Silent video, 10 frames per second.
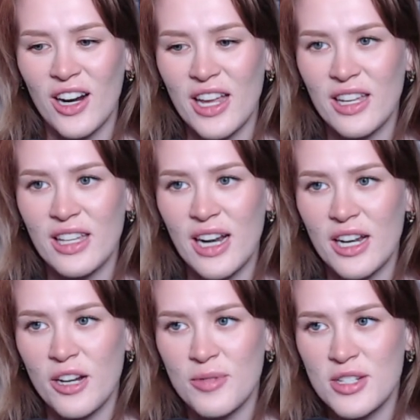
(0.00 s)
Alright, get out
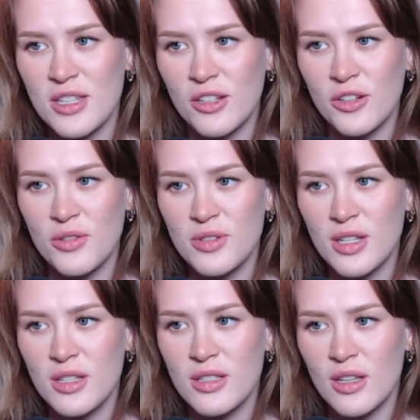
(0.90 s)
of here, Mystique. You're
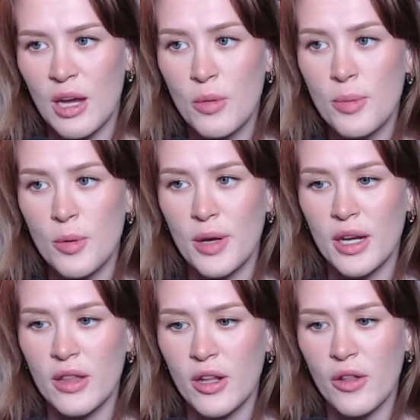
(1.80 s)
useless. I will put Wiccan
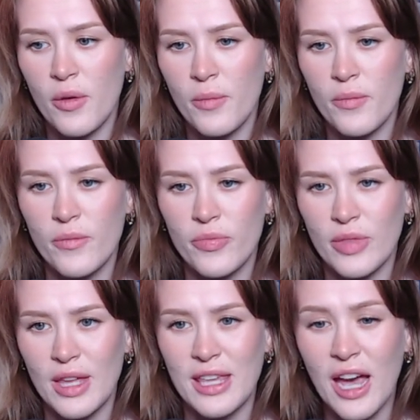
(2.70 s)
in there, though.
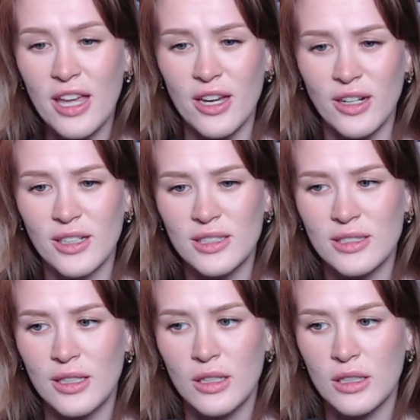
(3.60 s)
Yeah, yeah.
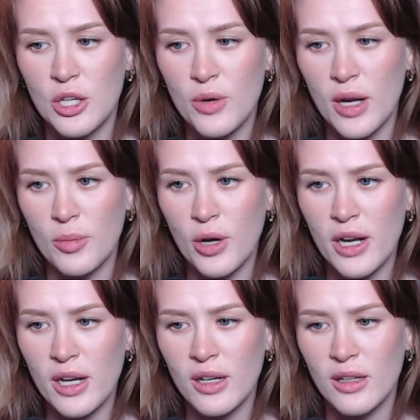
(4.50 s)
Can you get
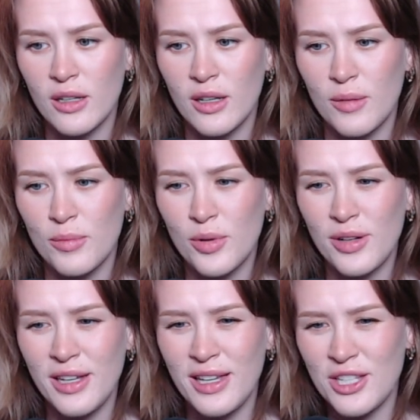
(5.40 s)
upgraded? Boy,
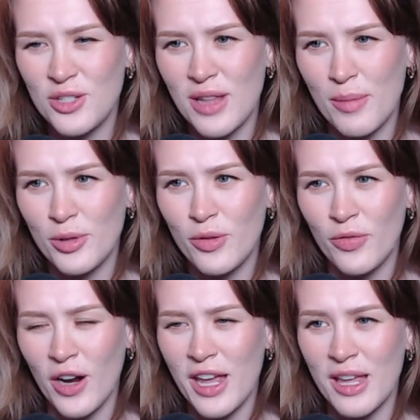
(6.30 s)
get you that blue
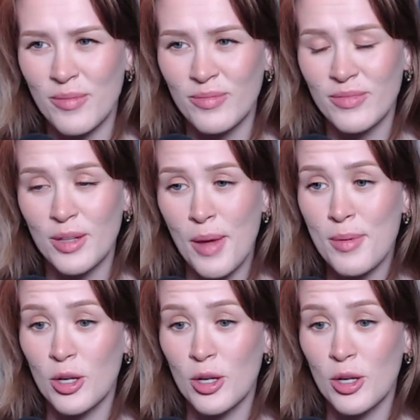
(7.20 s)
frame. Maybe